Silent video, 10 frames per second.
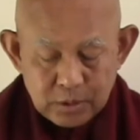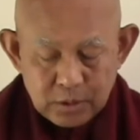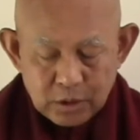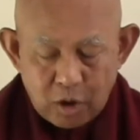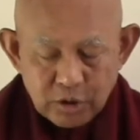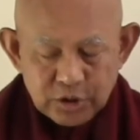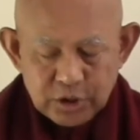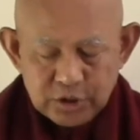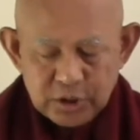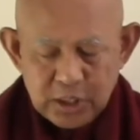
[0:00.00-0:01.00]

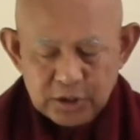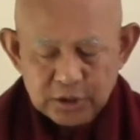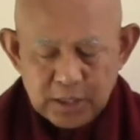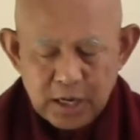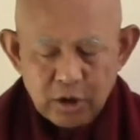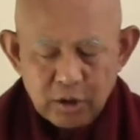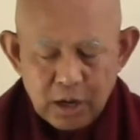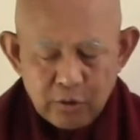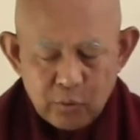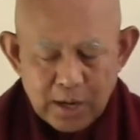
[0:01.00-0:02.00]
Consciousness cannot
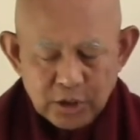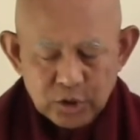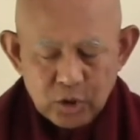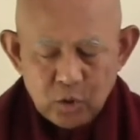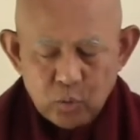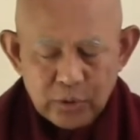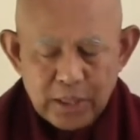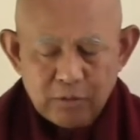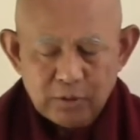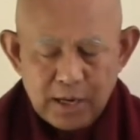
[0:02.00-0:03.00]
arise
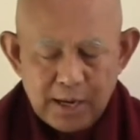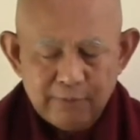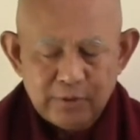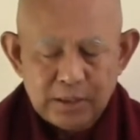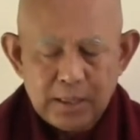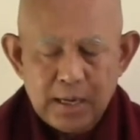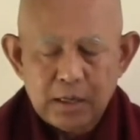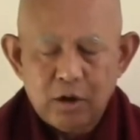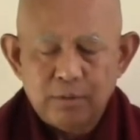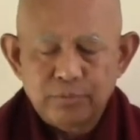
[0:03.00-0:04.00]
without having an
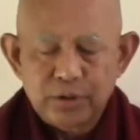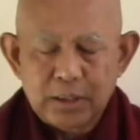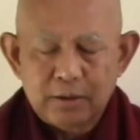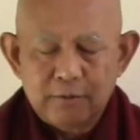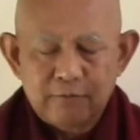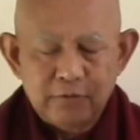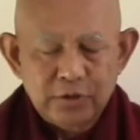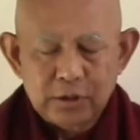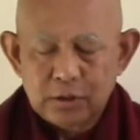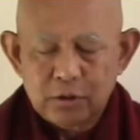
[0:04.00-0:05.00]
object,
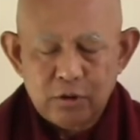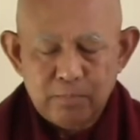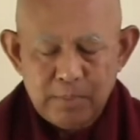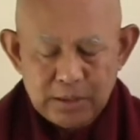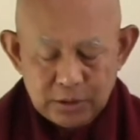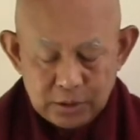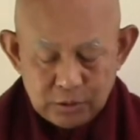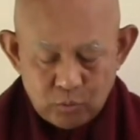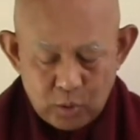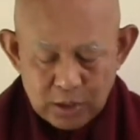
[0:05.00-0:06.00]
physical or mental,
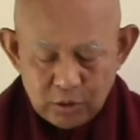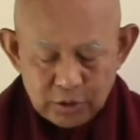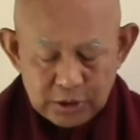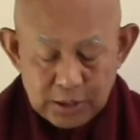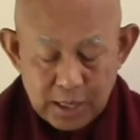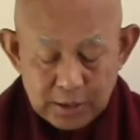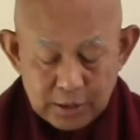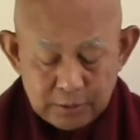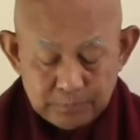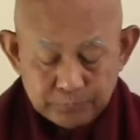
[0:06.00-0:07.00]
one or the
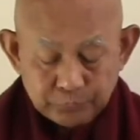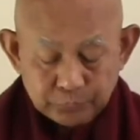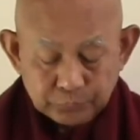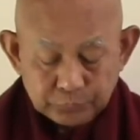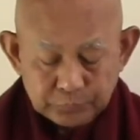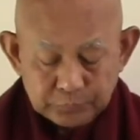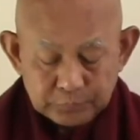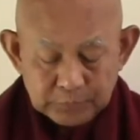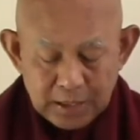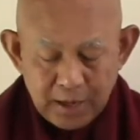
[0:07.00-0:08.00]
other.
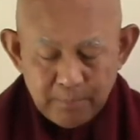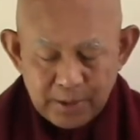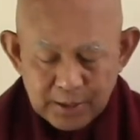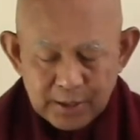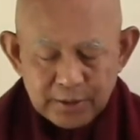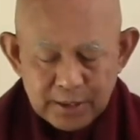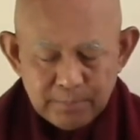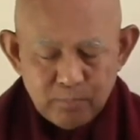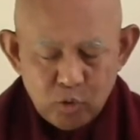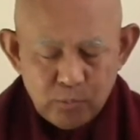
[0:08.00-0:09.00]
But at that
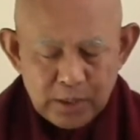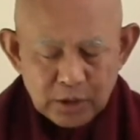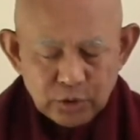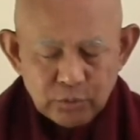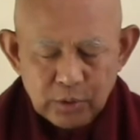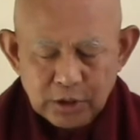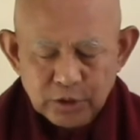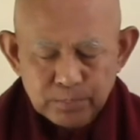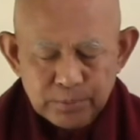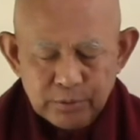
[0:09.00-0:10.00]
moment you
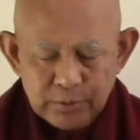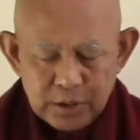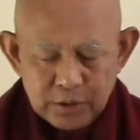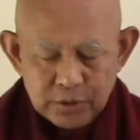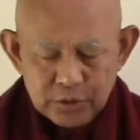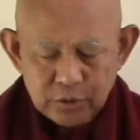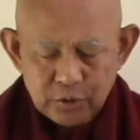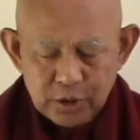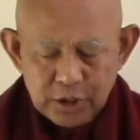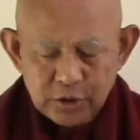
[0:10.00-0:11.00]
experience,
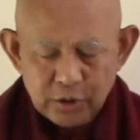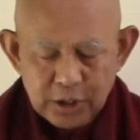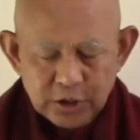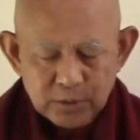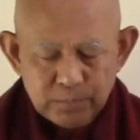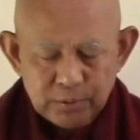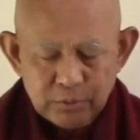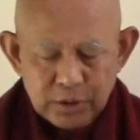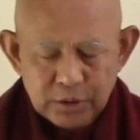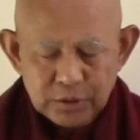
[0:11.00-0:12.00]
in your
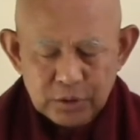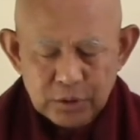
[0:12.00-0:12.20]
experience,